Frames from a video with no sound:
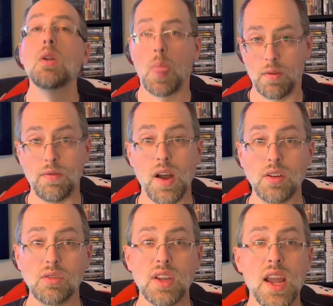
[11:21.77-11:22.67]
find
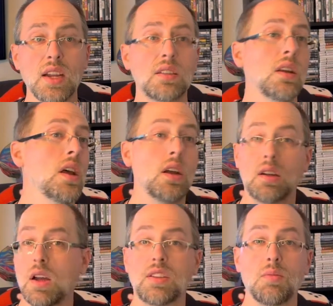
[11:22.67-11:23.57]
new tanks,
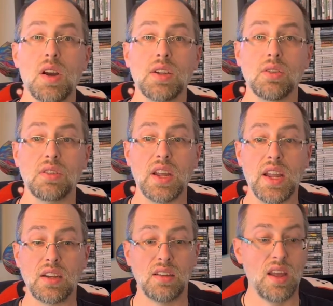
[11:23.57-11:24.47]
customize your
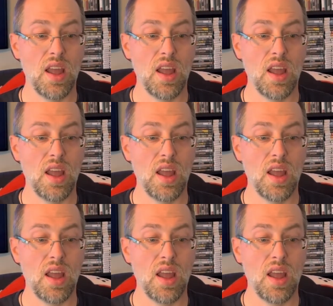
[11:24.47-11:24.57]
tanks,